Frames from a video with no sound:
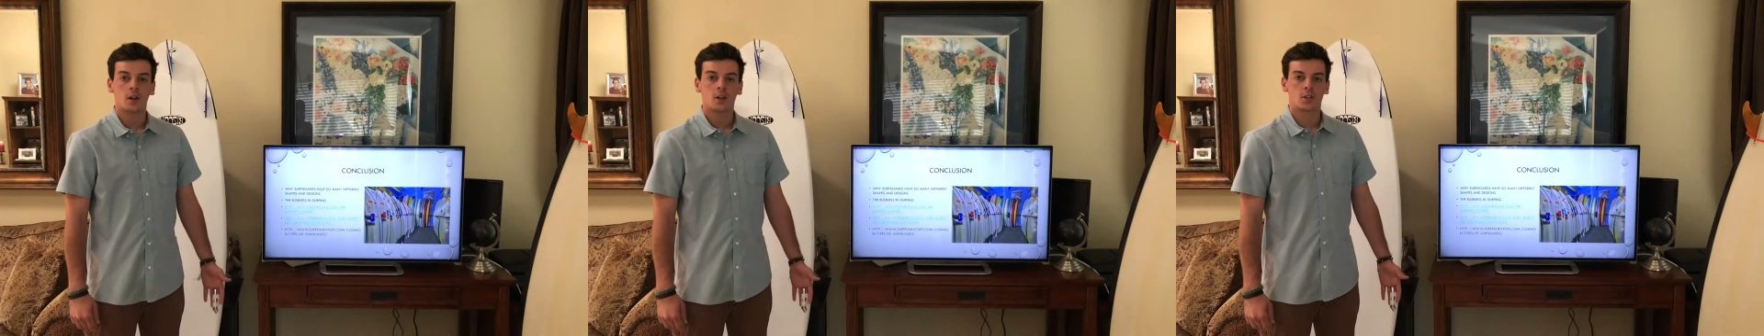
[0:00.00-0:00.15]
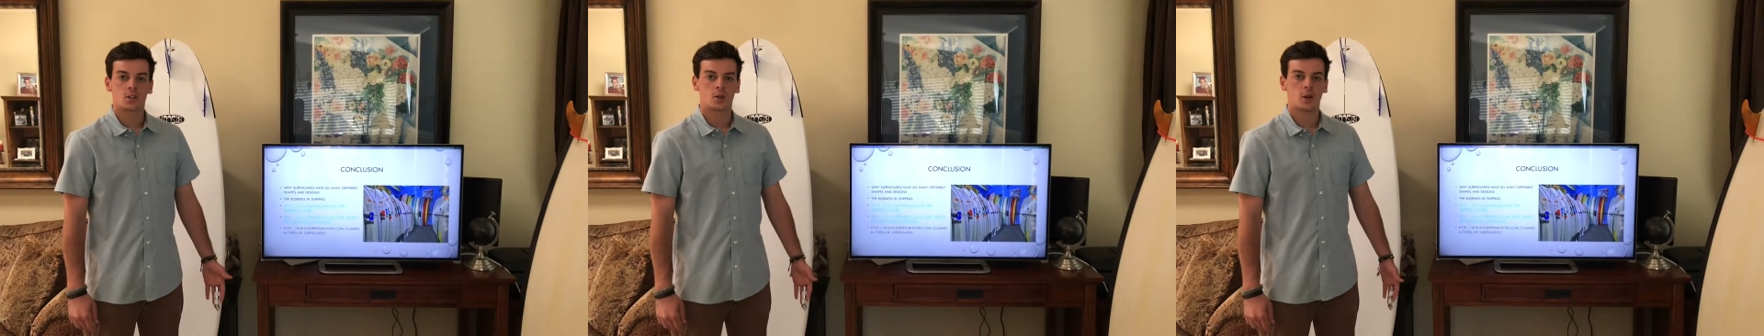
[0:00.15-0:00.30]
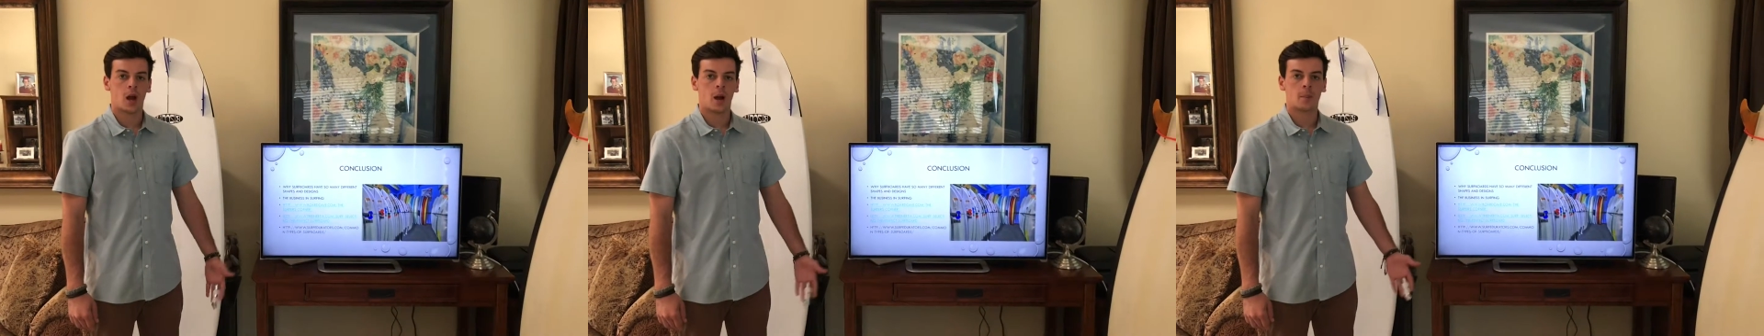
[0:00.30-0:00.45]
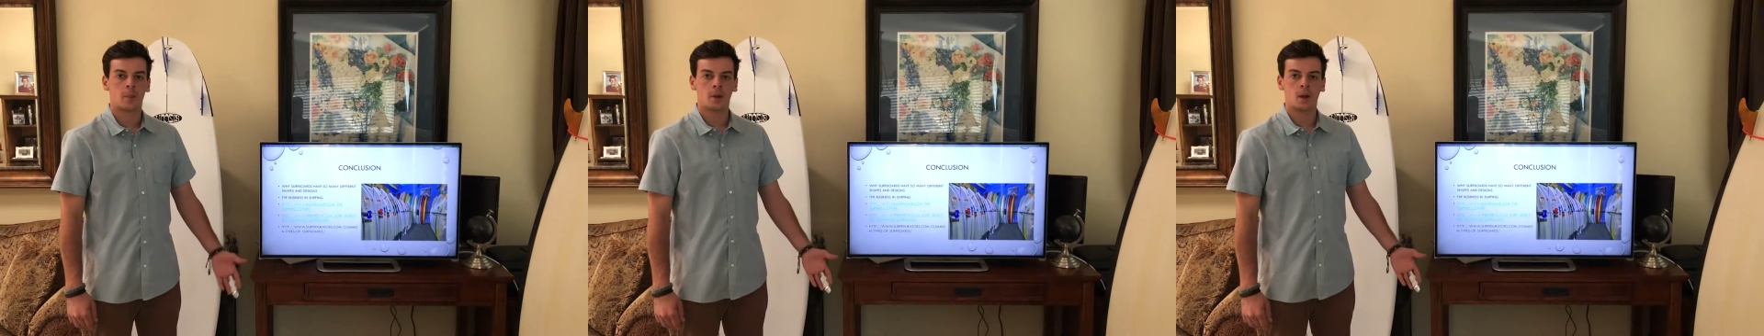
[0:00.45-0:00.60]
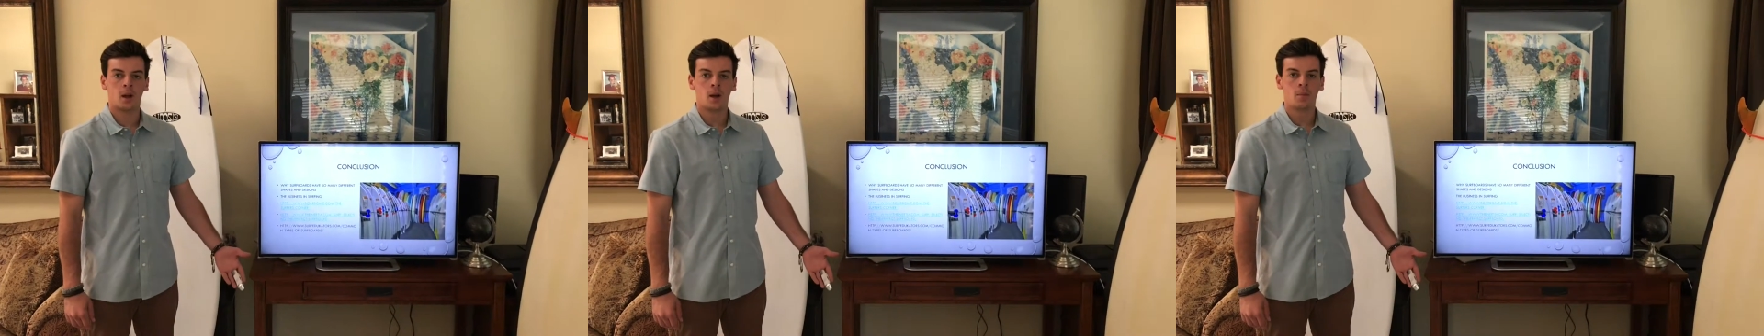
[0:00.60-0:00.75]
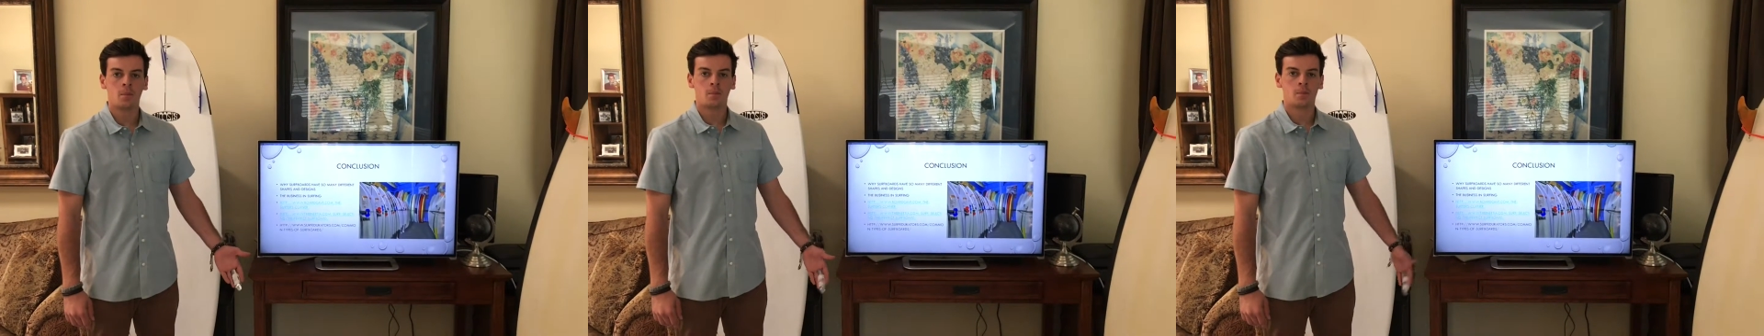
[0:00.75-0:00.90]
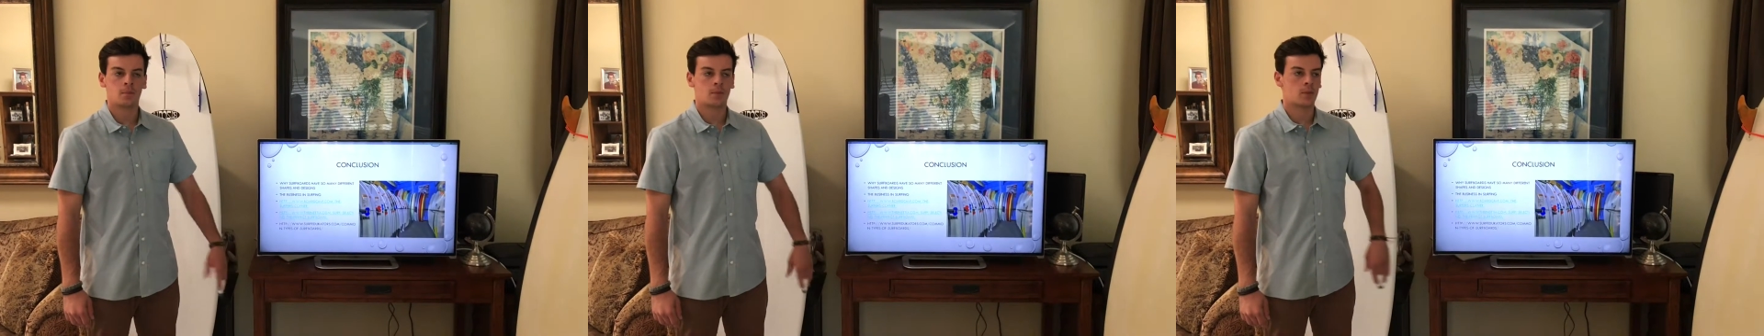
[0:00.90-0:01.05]
To wrap it
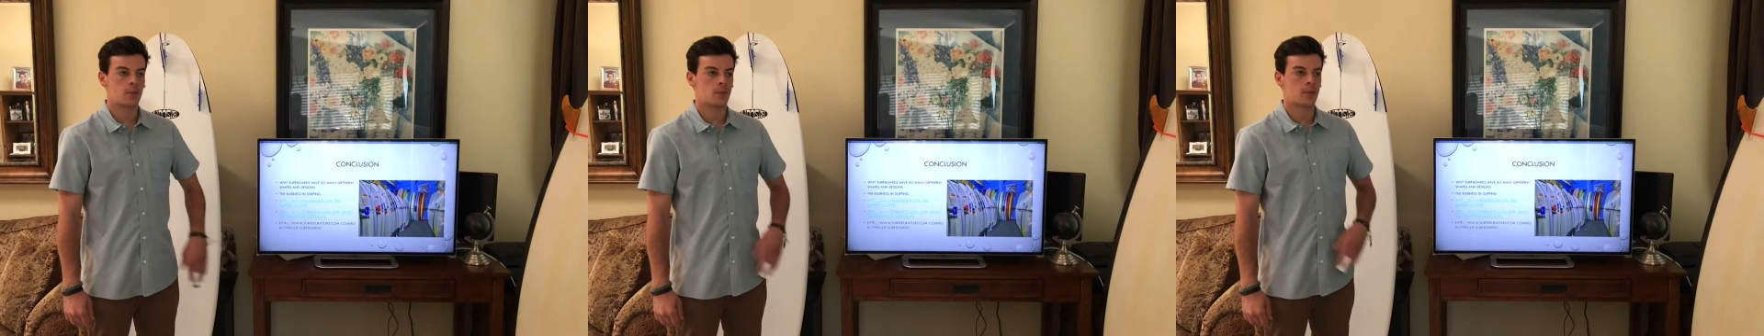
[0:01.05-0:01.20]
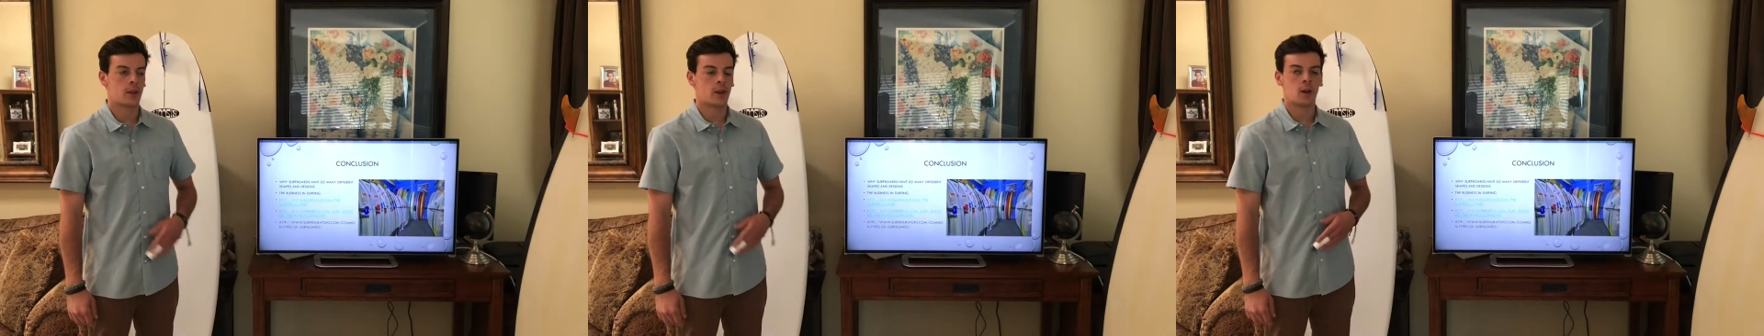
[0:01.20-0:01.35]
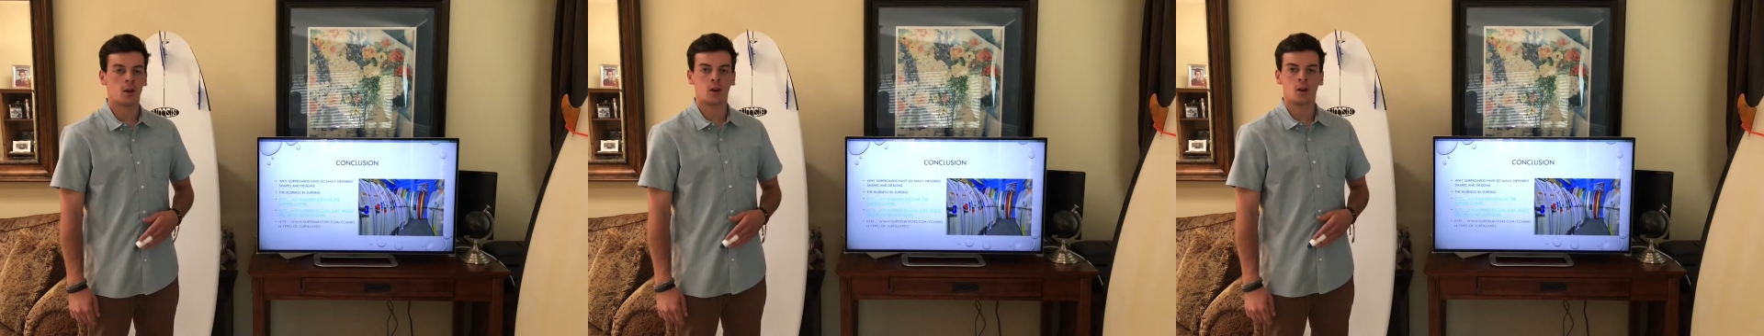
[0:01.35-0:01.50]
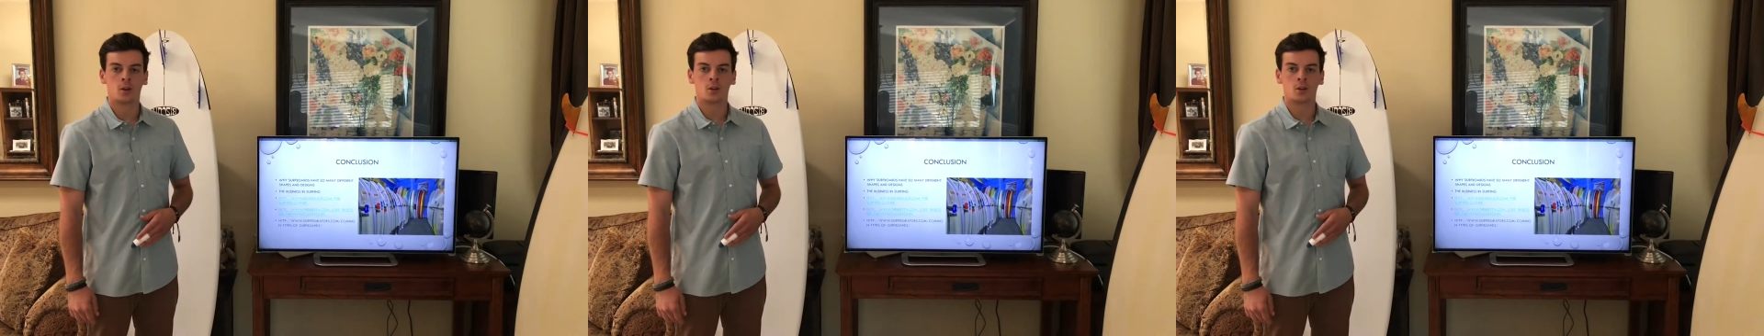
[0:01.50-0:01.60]
up, there